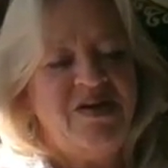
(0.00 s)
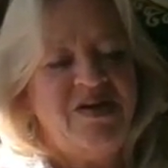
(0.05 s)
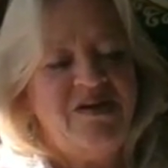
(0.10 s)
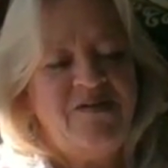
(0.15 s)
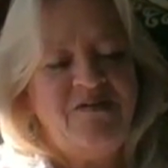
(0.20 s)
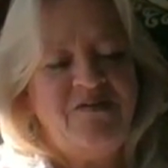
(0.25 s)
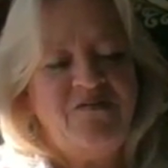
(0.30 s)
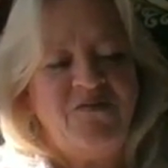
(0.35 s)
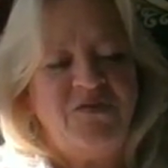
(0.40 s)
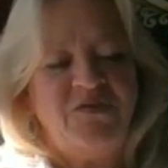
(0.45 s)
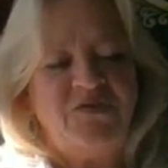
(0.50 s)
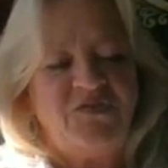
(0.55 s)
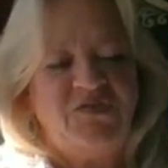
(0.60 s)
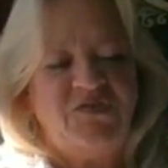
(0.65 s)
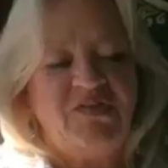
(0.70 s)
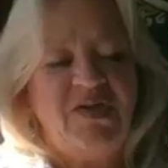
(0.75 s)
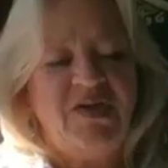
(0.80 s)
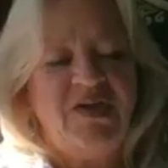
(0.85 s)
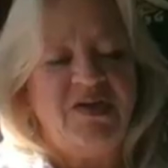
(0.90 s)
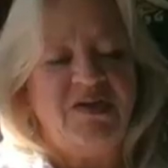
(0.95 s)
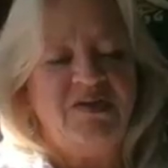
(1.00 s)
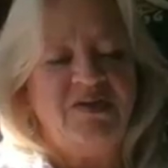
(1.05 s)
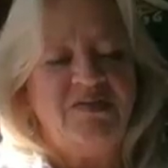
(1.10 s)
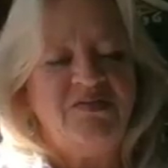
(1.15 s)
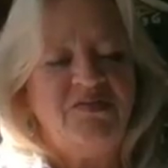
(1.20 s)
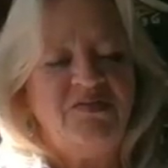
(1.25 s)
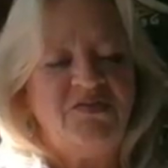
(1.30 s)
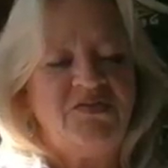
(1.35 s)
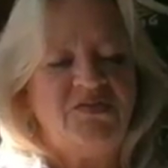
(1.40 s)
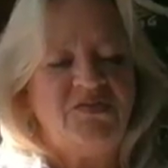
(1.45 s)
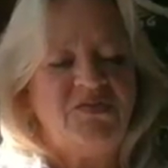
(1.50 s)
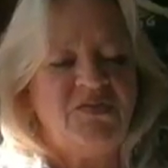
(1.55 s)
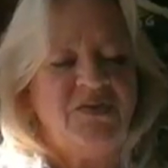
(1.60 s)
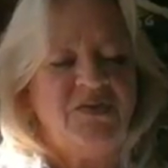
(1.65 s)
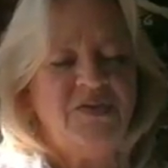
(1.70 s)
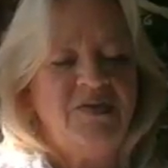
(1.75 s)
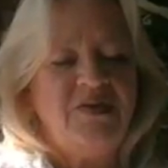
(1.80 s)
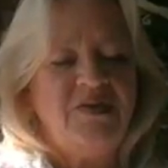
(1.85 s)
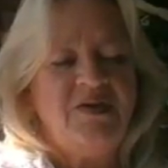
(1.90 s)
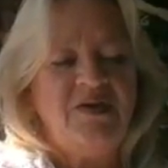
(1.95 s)
ever since.
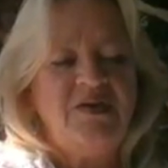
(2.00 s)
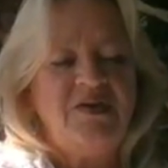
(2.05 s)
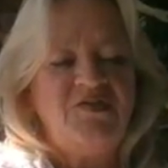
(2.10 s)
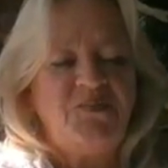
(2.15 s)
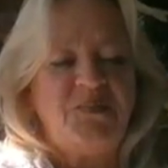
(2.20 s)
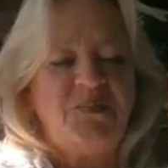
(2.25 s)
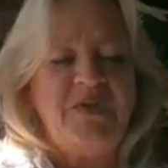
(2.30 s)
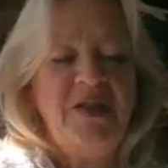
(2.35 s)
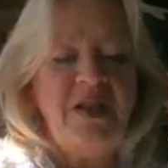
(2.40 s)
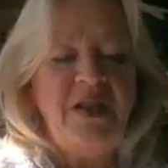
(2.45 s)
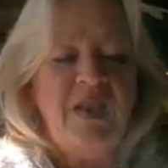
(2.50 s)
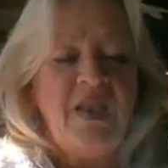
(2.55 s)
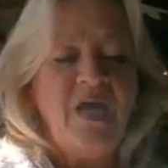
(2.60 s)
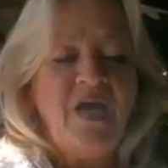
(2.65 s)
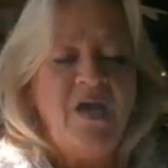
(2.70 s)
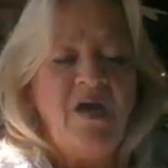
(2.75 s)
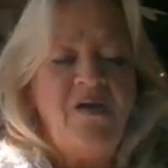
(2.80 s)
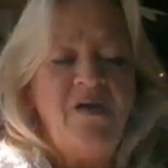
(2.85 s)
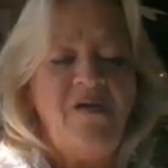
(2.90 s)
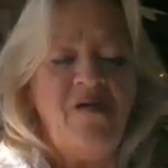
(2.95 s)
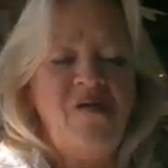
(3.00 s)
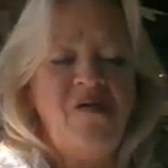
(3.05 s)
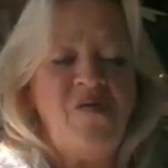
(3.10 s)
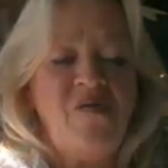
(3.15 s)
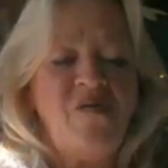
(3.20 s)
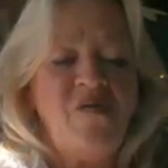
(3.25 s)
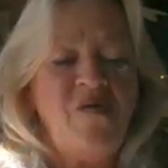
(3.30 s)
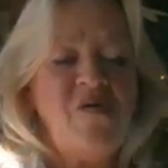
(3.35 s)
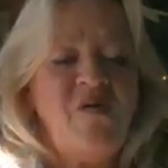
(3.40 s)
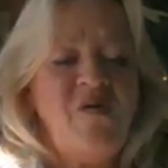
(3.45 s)
It's been a long,